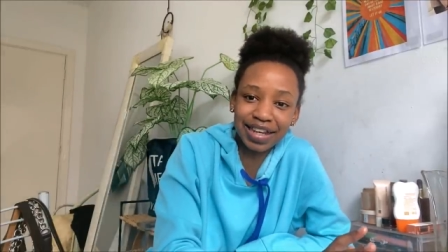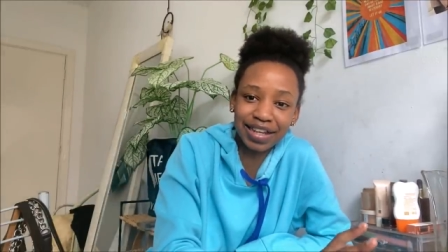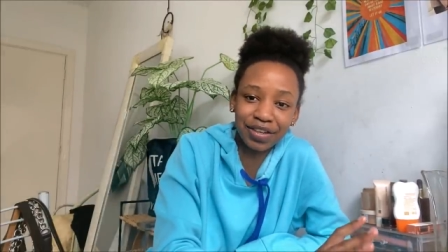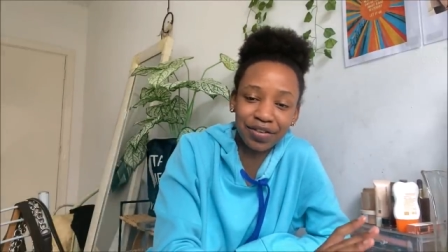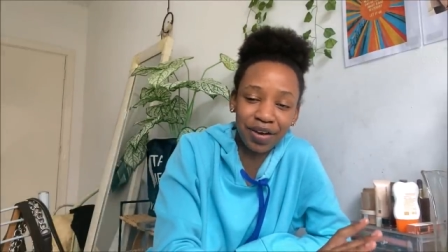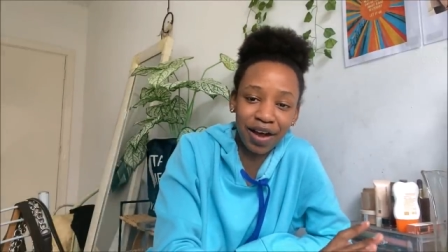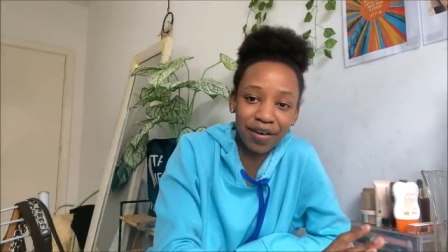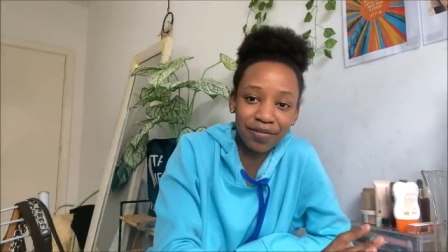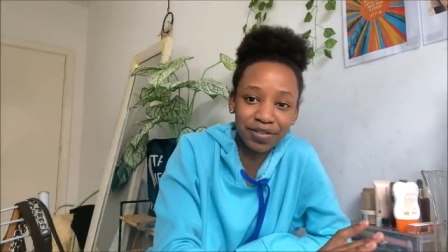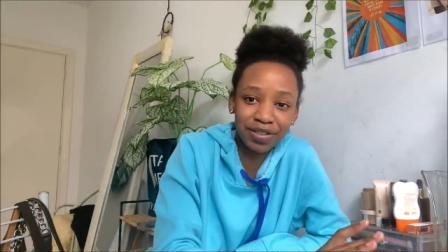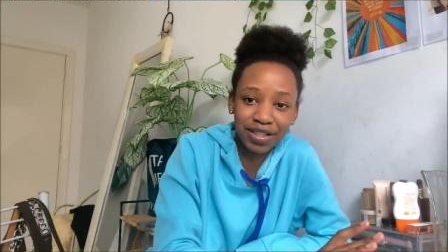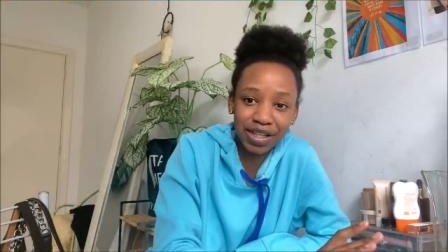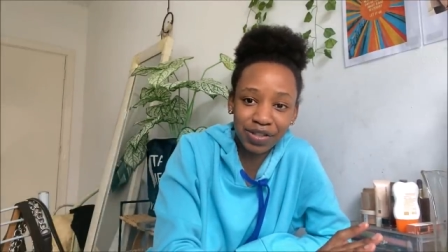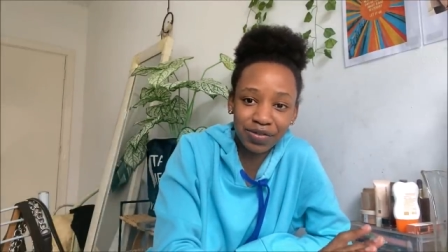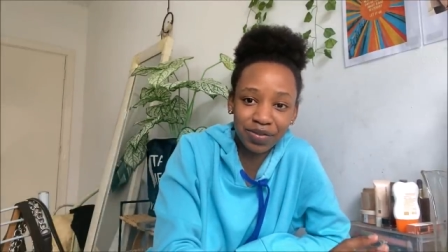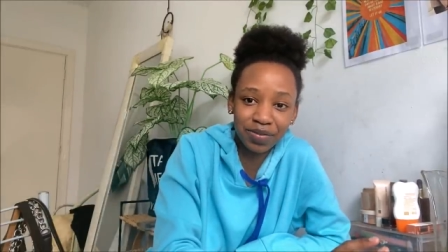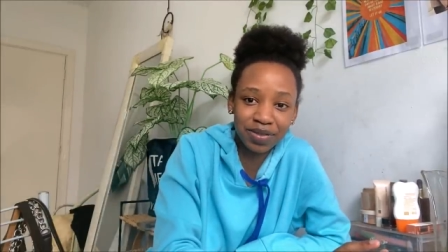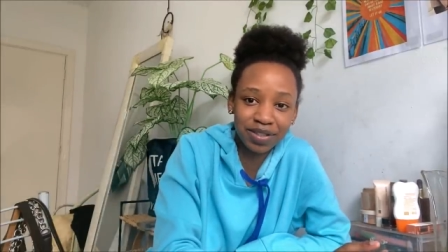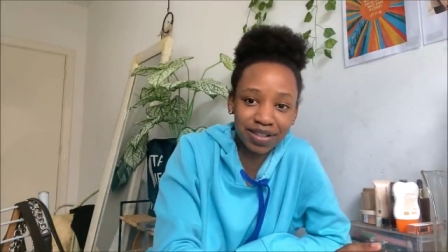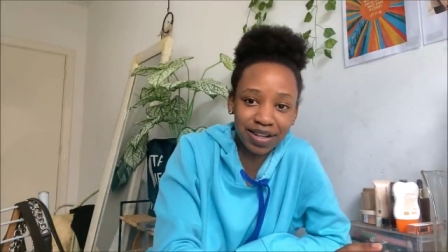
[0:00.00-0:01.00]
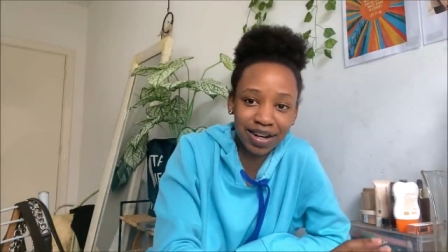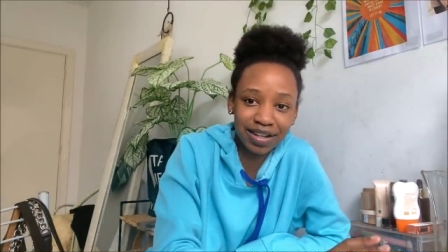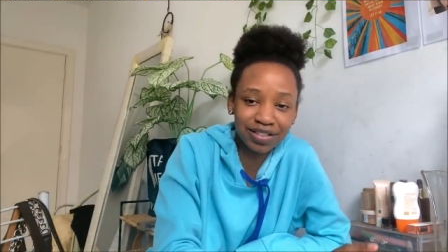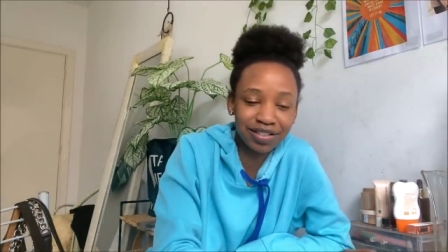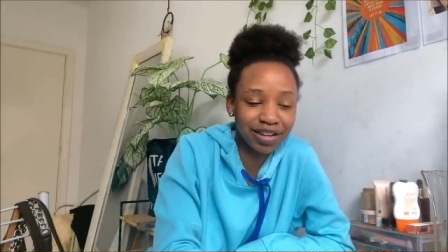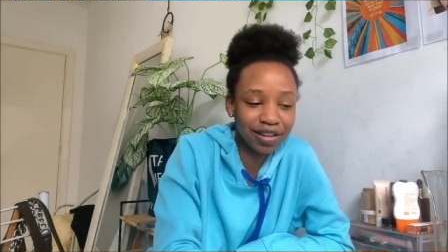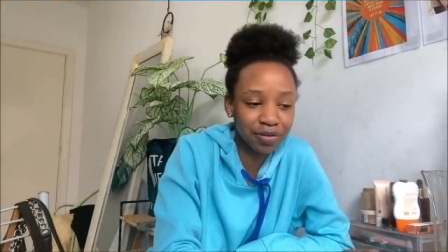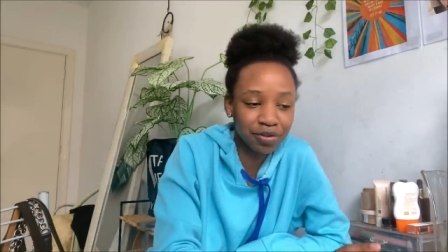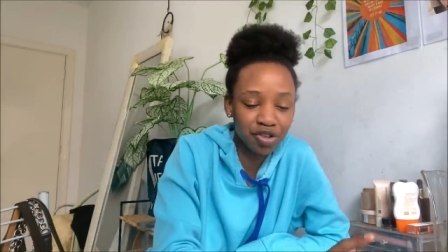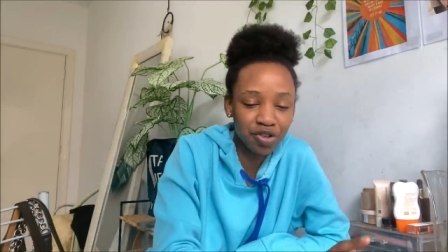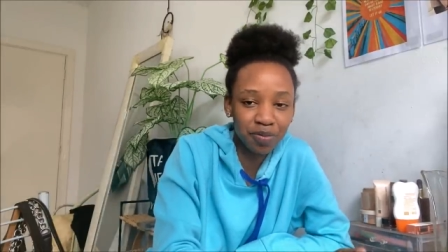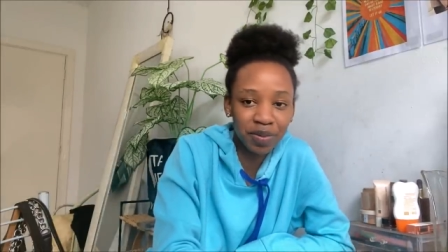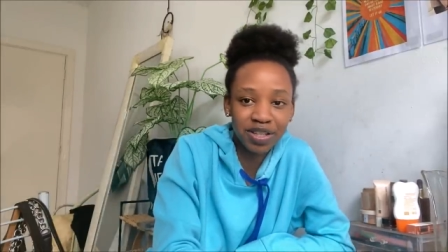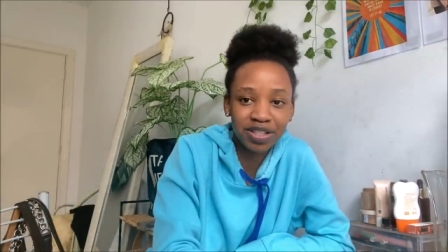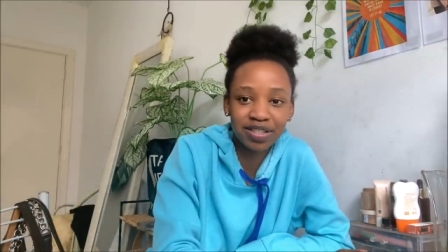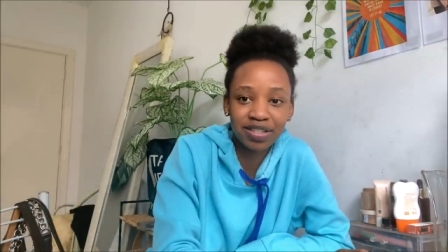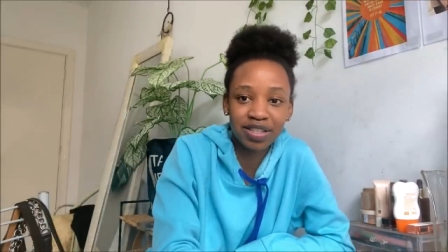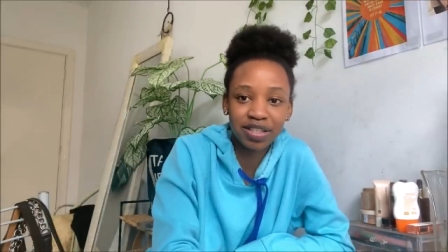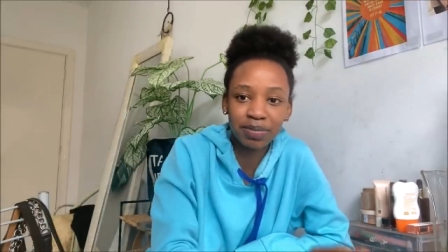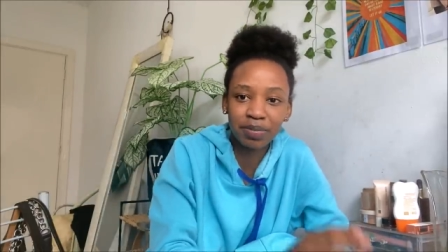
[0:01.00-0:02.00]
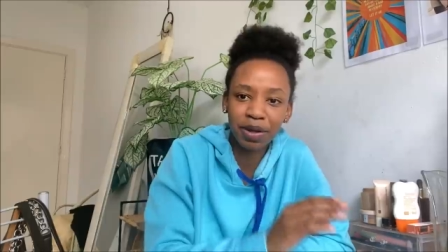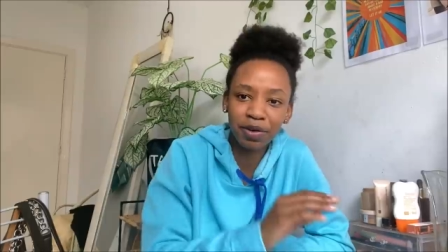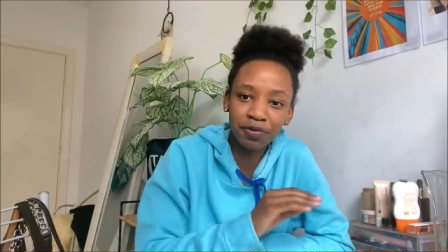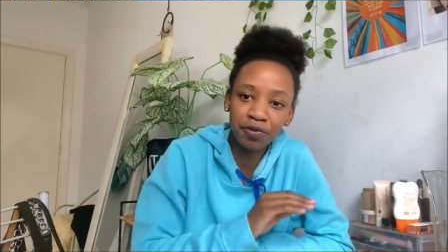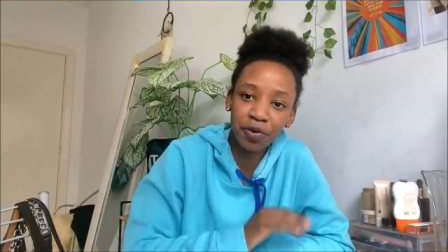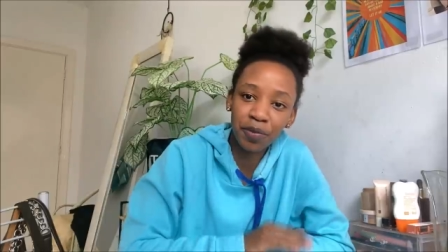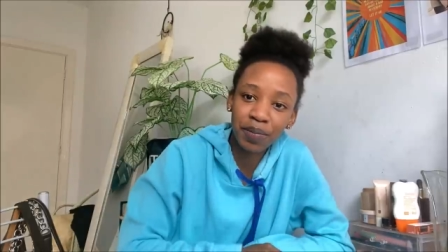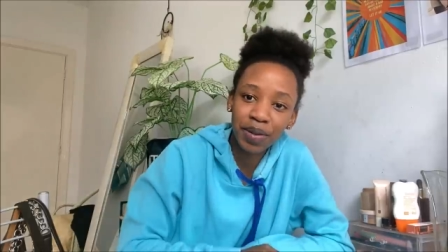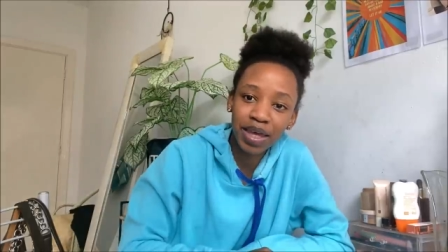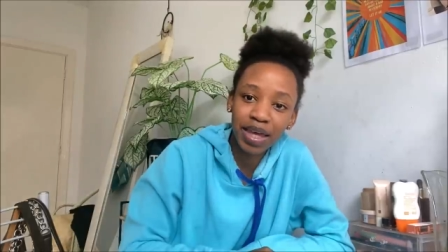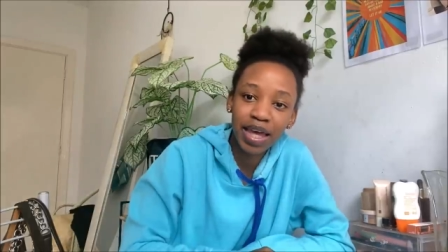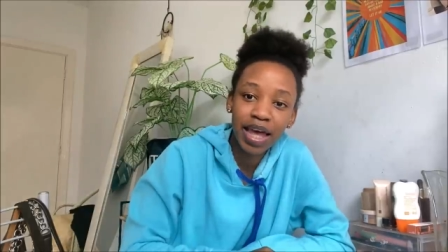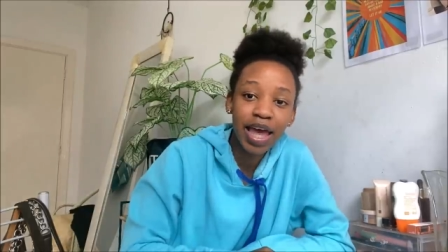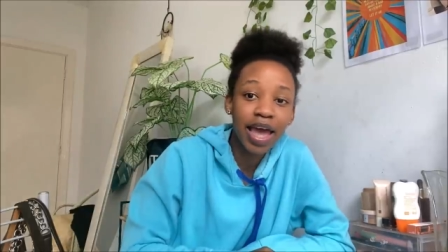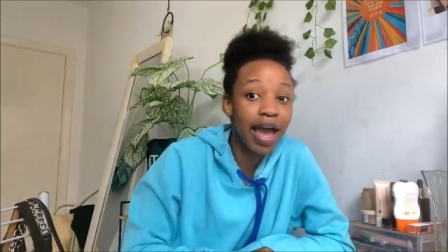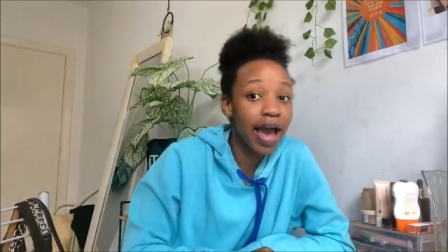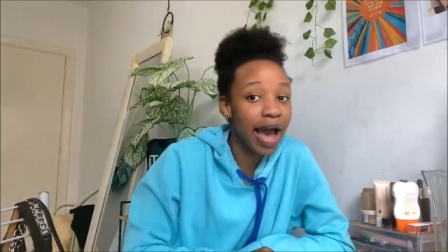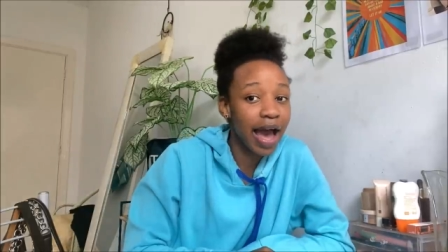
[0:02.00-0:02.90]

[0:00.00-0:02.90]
like you have to start from scratch like which page is this but for me